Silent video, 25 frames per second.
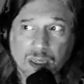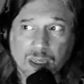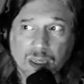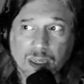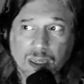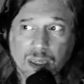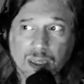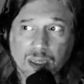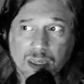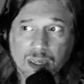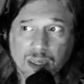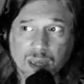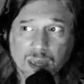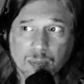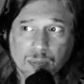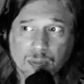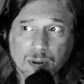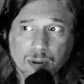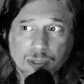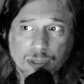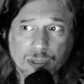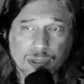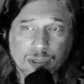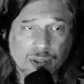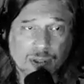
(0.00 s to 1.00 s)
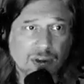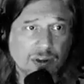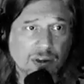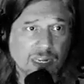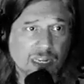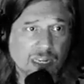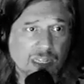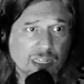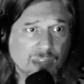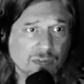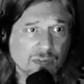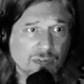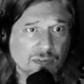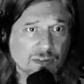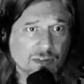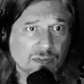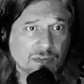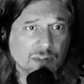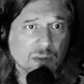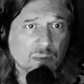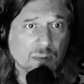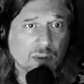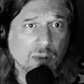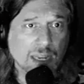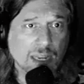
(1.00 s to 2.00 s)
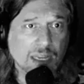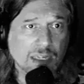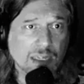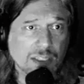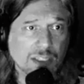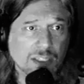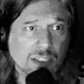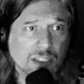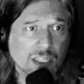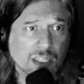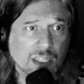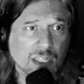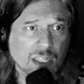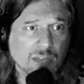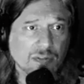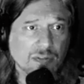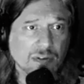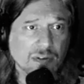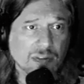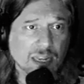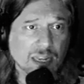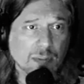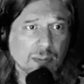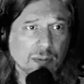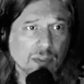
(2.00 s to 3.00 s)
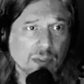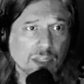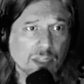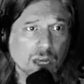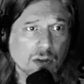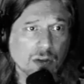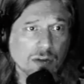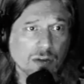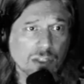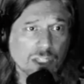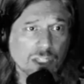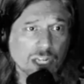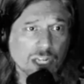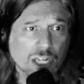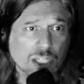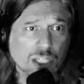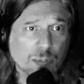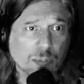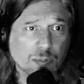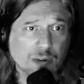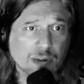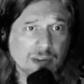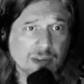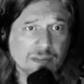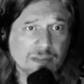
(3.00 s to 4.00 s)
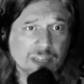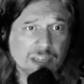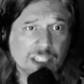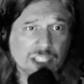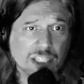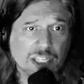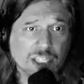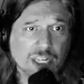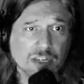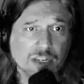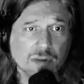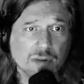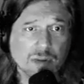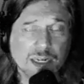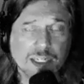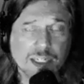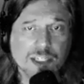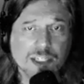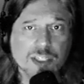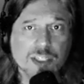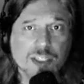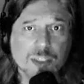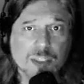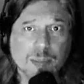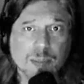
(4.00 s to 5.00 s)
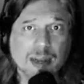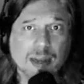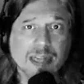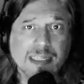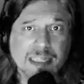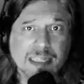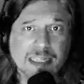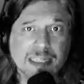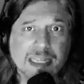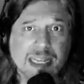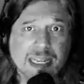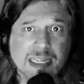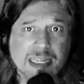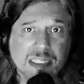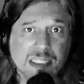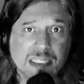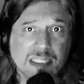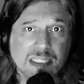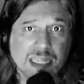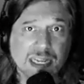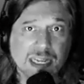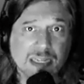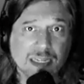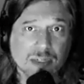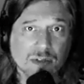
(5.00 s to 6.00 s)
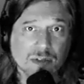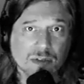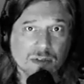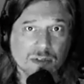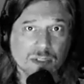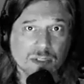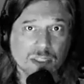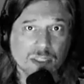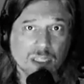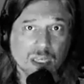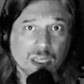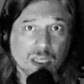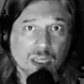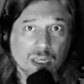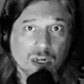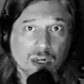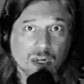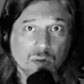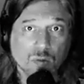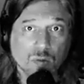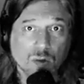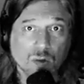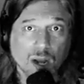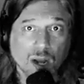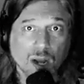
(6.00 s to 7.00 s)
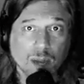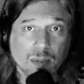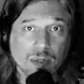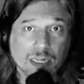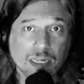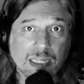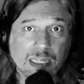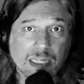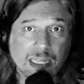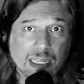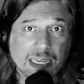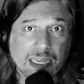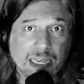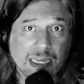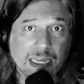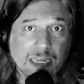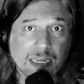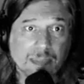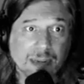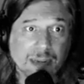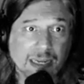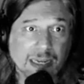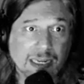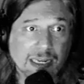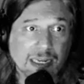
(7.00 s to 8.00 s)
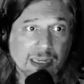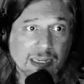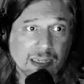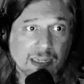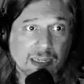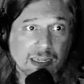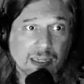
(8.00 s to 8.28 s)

Number 30 in the 50 ways to love your neighbor, don't judge previous generations by today's standards. Robert E. Lee, anybody?